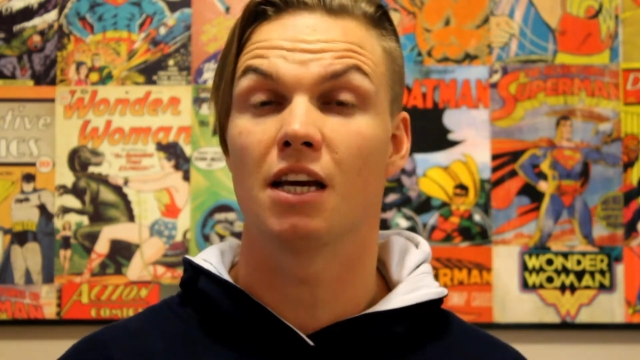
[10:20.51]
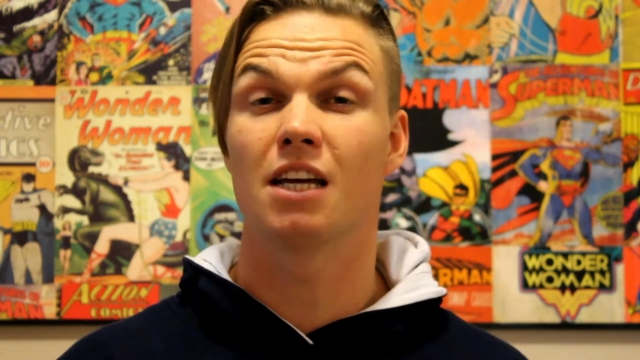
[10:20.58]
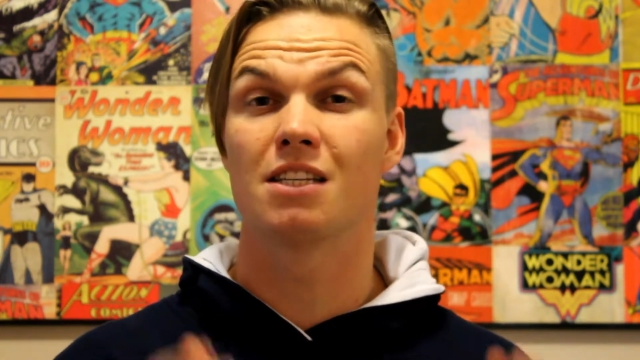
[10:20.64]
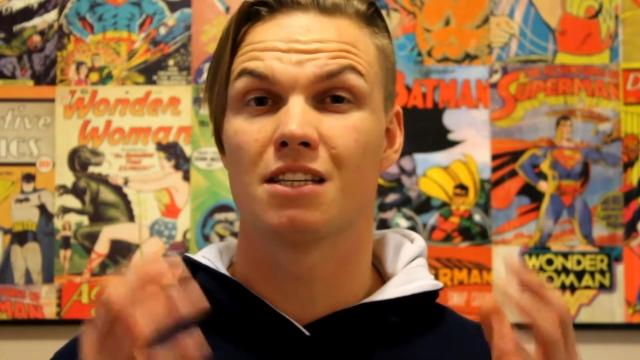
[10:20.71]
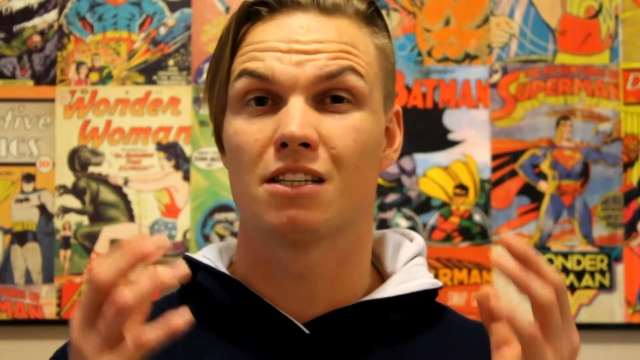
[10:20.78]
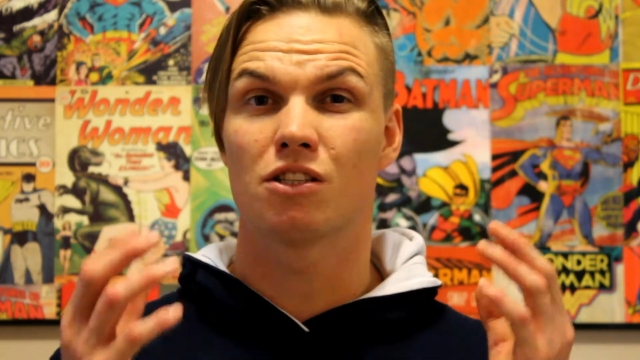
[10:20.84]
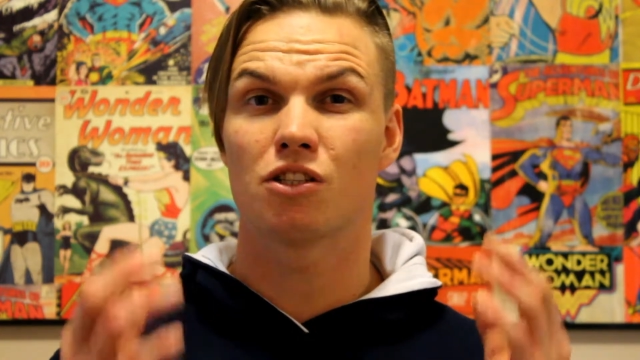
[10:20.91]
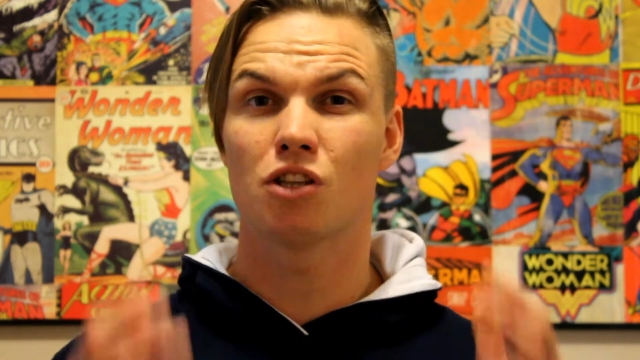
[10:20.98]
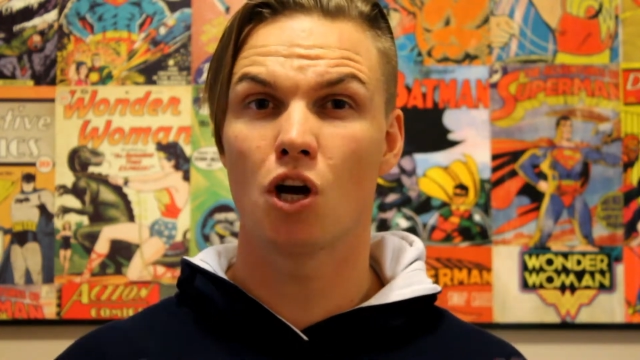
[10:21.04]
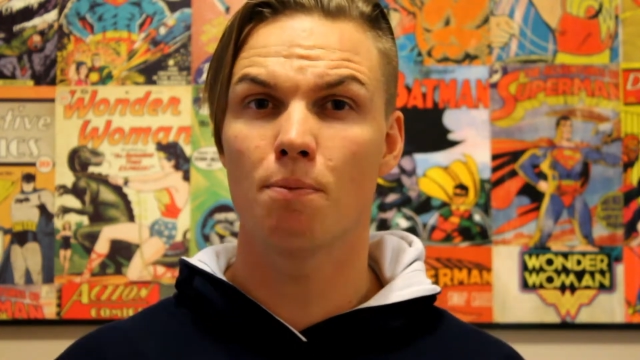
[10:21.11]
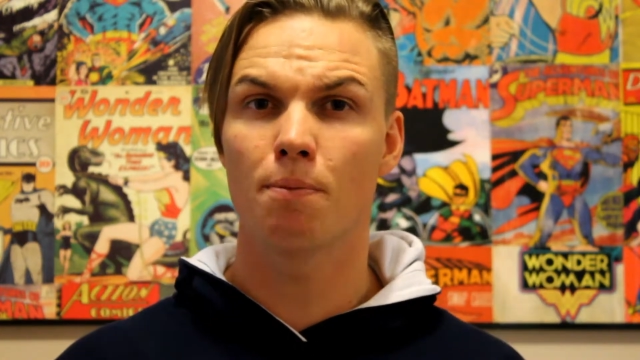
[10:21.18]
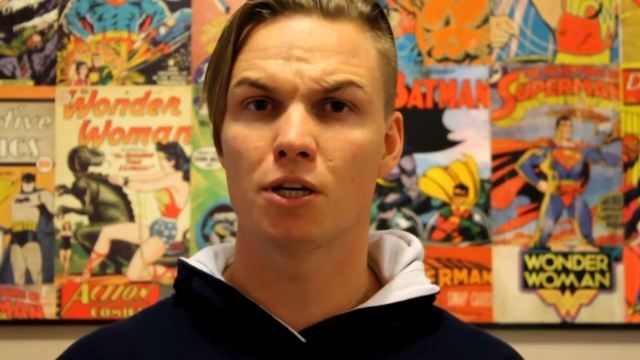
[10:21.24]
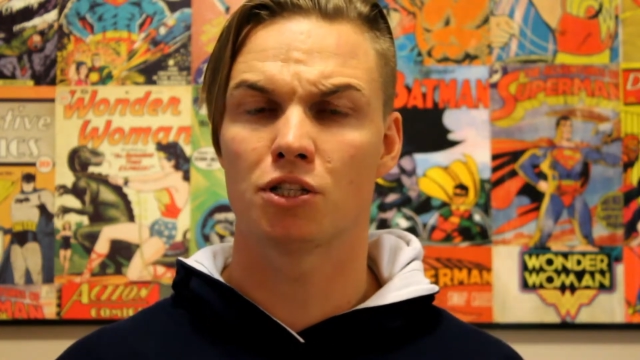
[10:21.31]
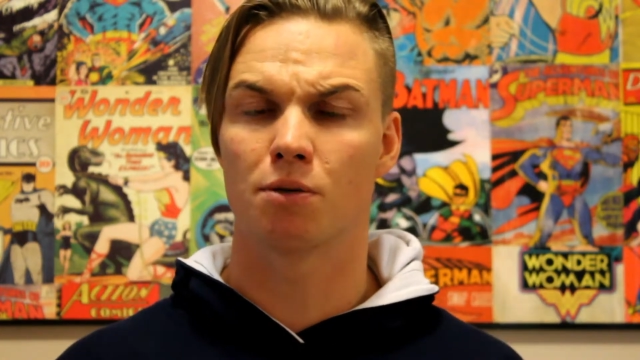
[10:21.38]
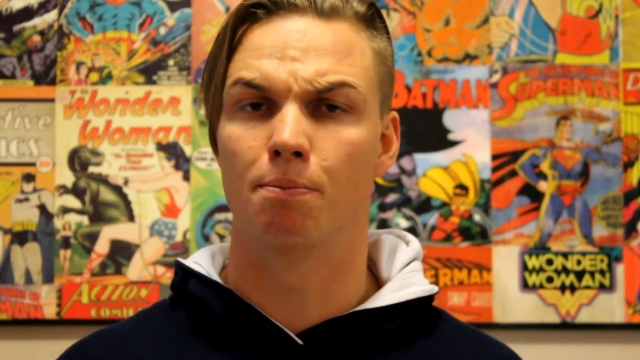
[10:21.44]
is so
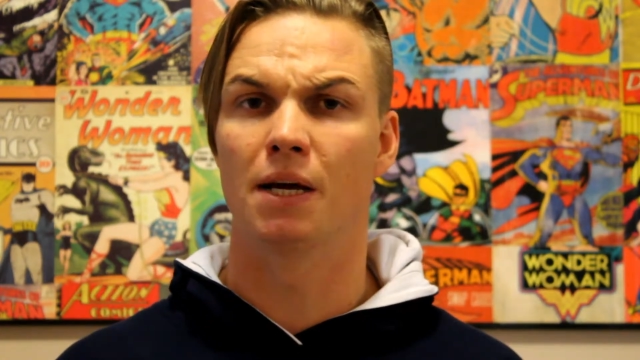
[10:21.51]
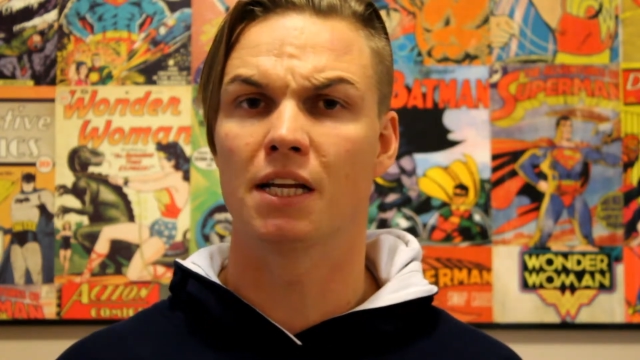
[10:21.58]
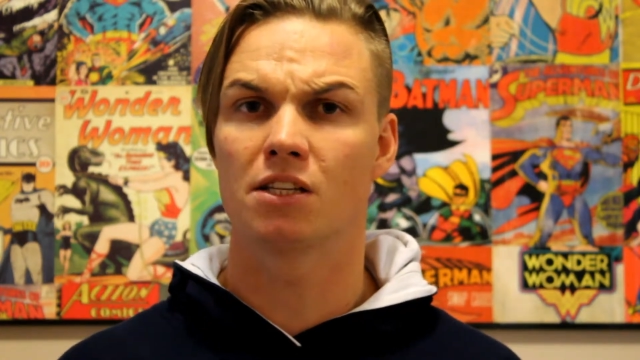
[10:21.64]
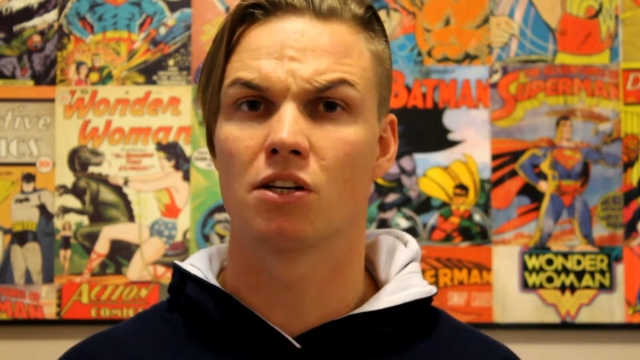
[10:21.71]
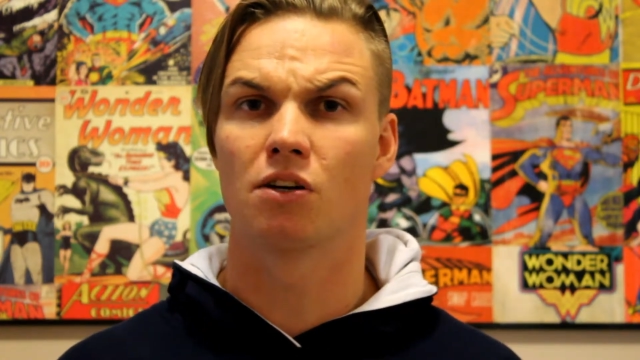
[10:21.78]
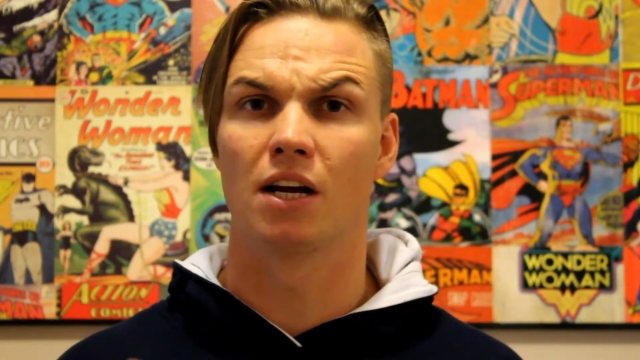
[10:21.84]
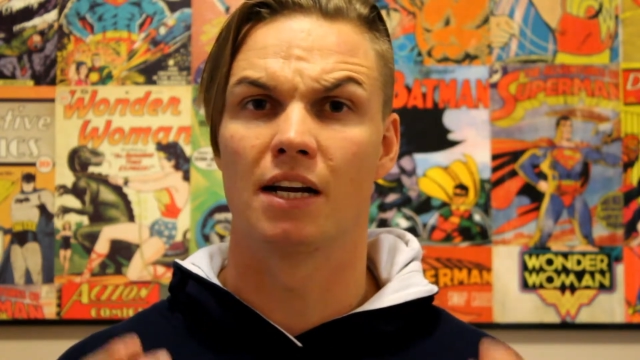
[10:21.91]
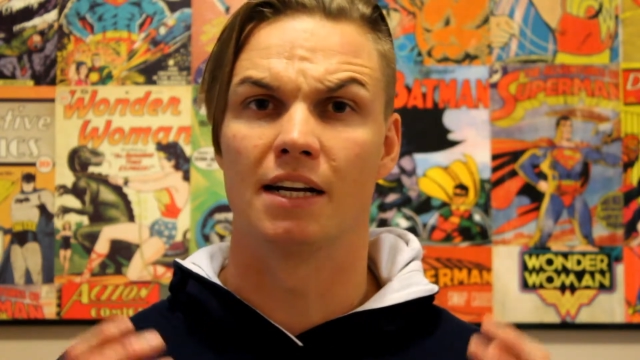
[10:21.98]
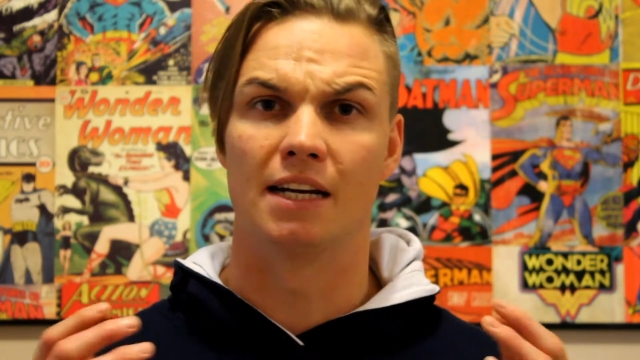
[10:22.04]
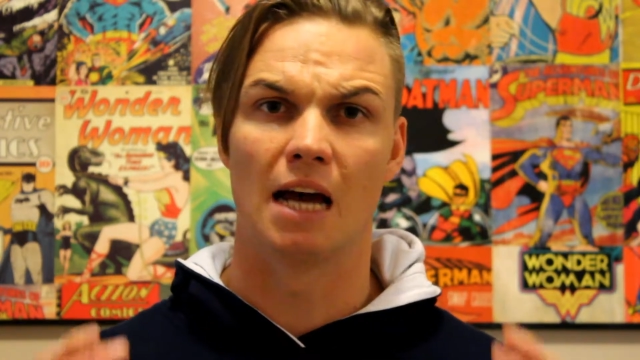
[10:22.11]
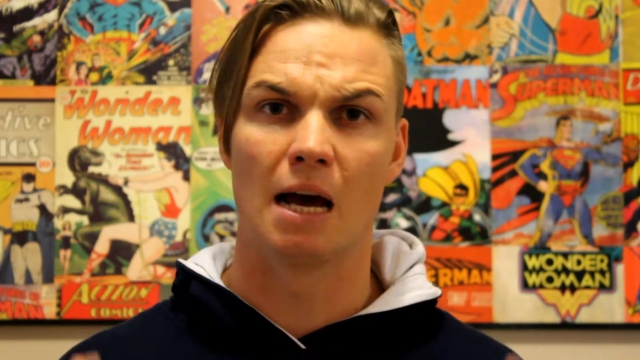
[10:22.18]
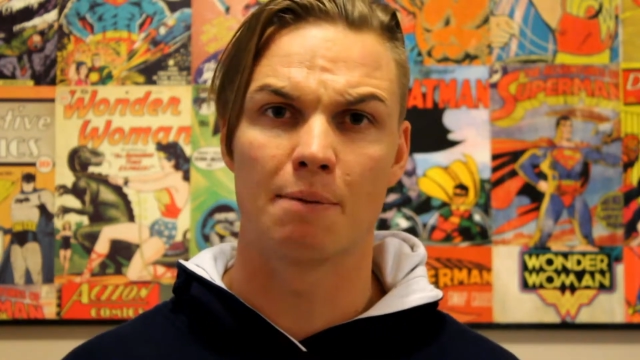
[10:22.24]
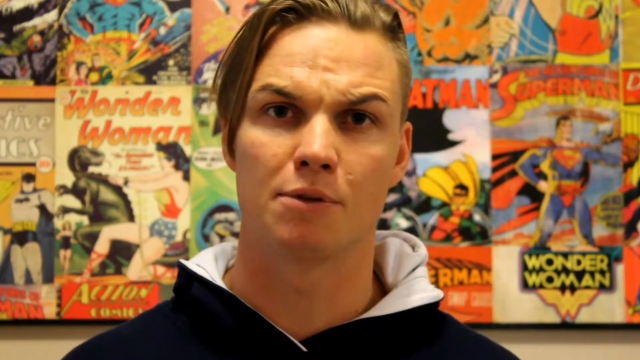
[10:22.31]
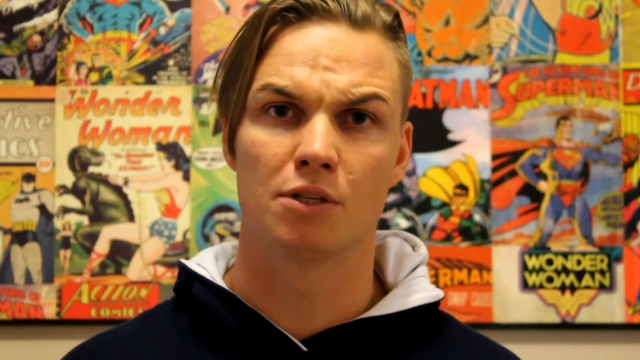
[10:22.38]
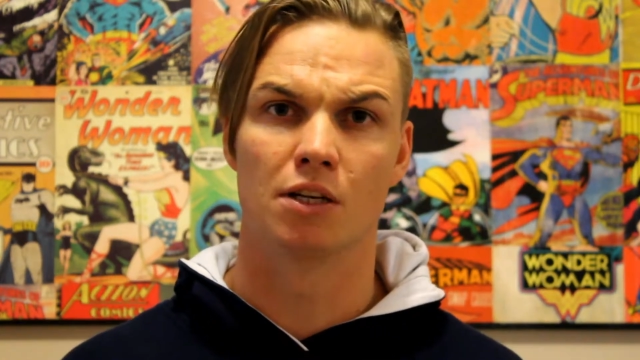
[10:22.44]
much better
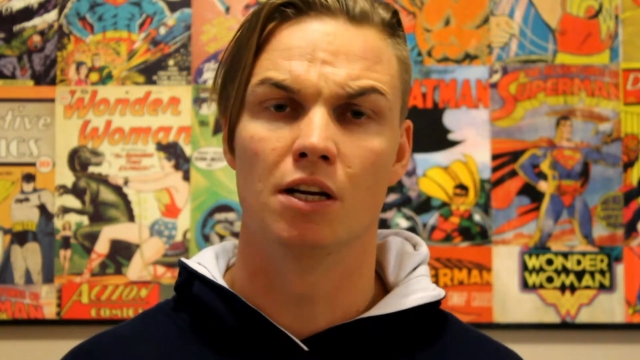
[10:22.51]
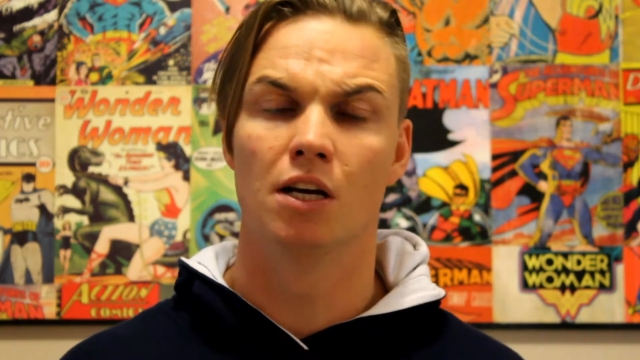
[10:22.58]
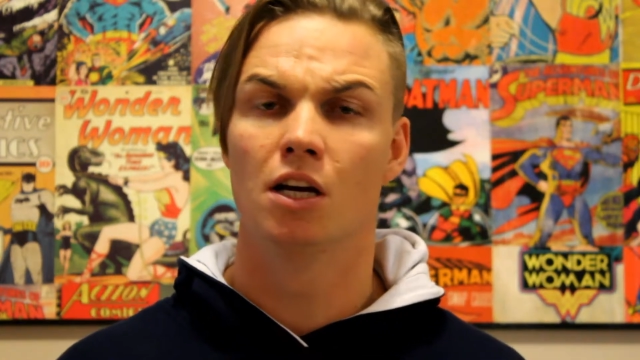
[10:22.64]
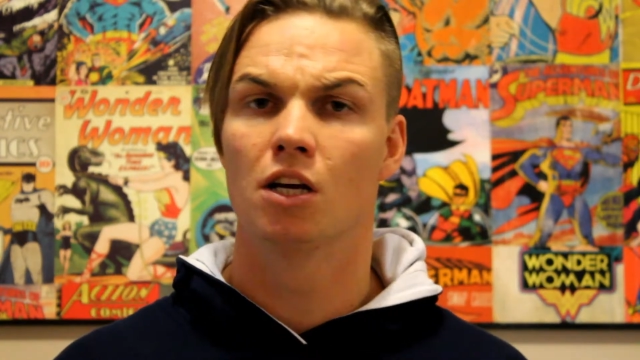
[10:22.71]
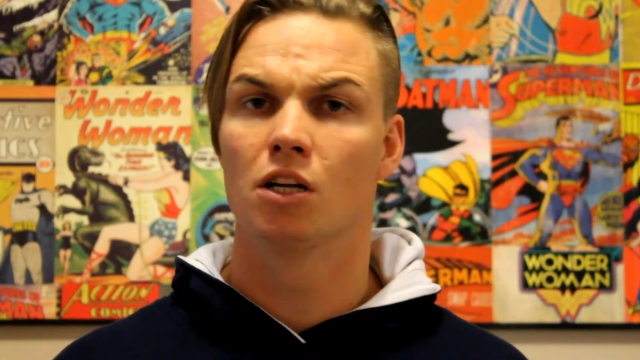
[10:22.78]
adapted